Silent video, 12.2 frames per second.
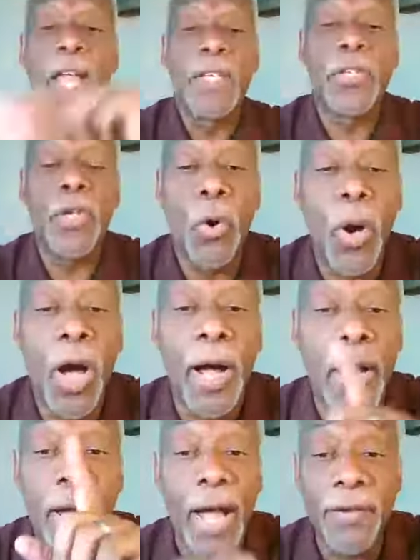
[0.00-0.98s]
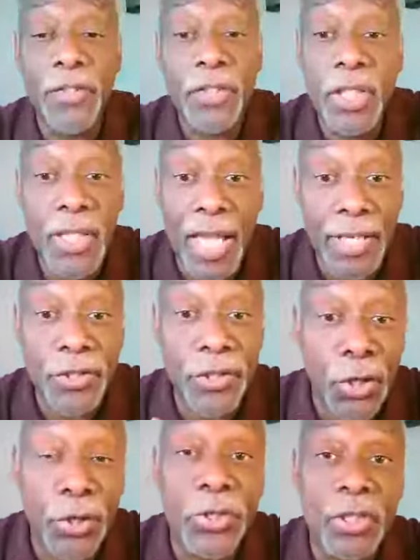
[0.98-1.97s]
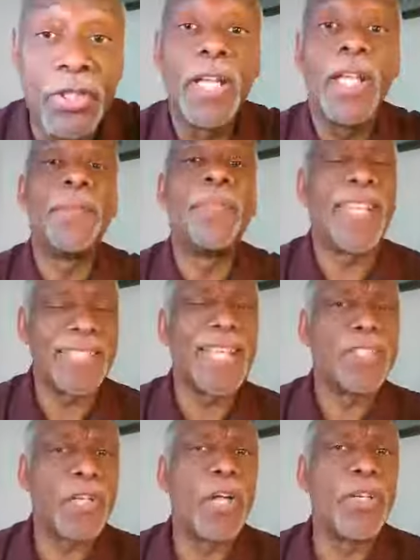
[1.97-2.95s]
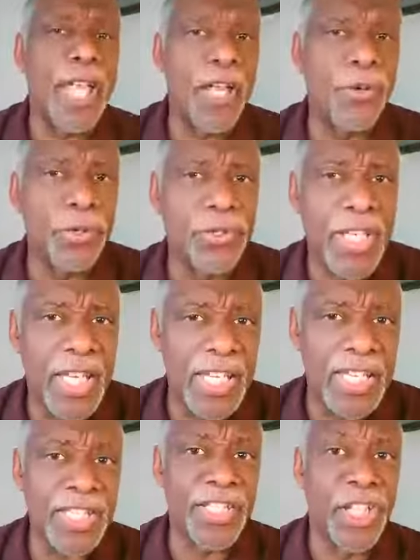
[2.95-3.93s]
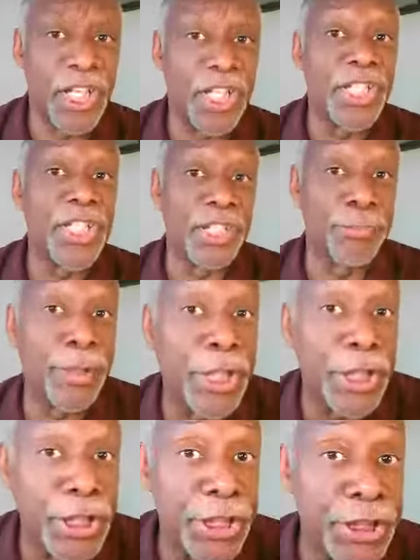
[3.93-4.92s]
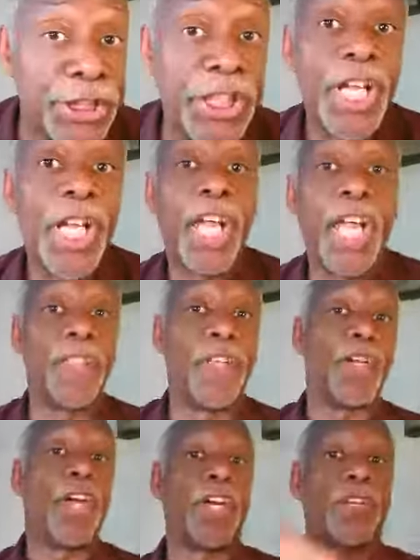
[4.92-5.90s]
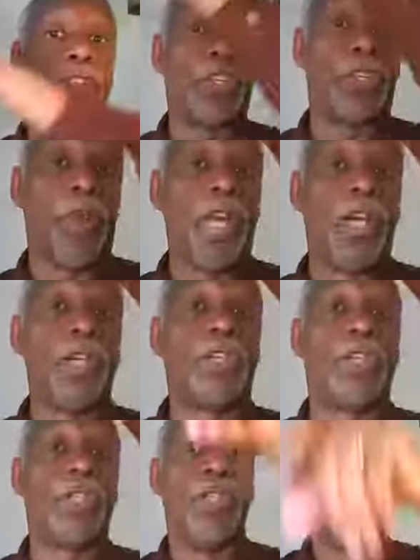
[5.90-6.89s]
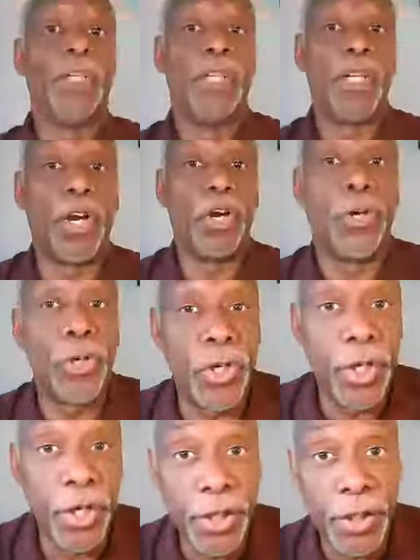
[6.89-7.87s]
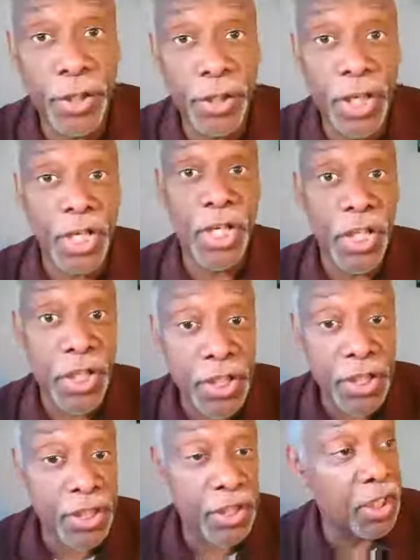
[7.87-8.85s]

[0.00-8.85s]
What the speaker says: So I just took that excursion because I saw Nahor's kids and Huz and Buz and their great uncle, Uz,